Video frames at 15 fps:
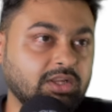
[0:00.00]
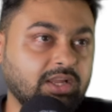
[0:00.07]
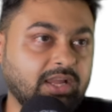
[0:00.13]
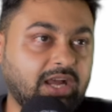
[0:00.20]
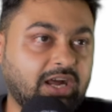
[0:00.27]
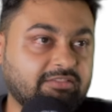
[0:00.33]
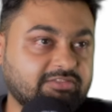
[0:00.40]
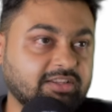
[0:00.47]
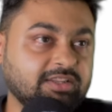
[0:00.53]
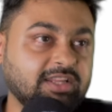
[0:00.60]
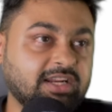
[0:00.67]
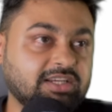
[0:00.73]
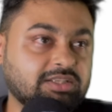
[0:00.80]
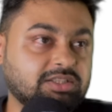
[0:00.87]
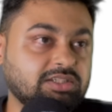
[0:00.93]
After
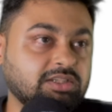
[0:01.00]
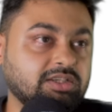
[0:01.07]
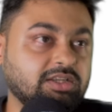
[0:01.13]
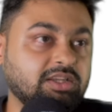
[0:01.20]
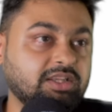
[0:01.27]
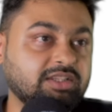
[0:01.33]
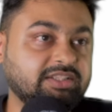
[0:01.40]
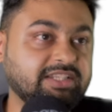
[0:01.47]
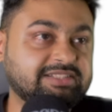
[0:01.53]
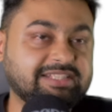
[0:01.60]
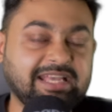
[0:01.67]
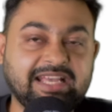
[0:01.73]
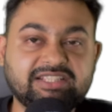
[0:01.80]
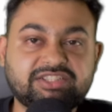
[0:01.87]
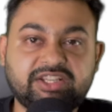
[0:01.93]
that, this
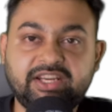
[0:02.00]
hash